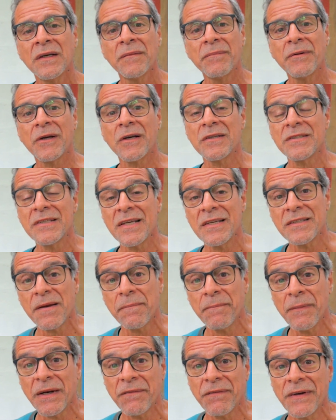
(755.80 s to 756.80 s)
because there's a
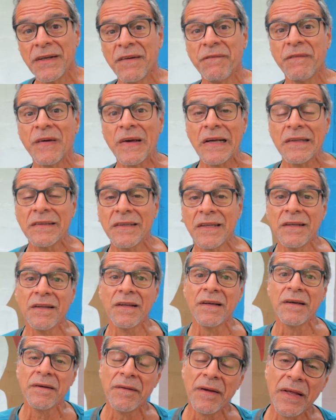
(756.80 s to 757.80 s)
bit of a difficulty
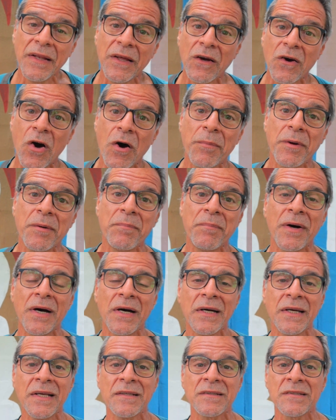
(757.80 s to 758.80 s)
in the common
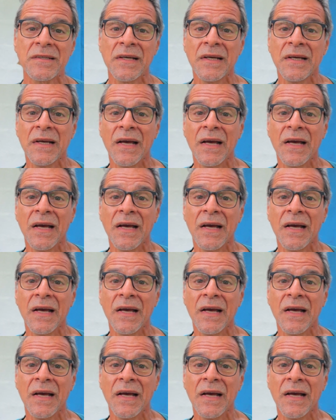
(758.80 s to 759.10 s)
markets.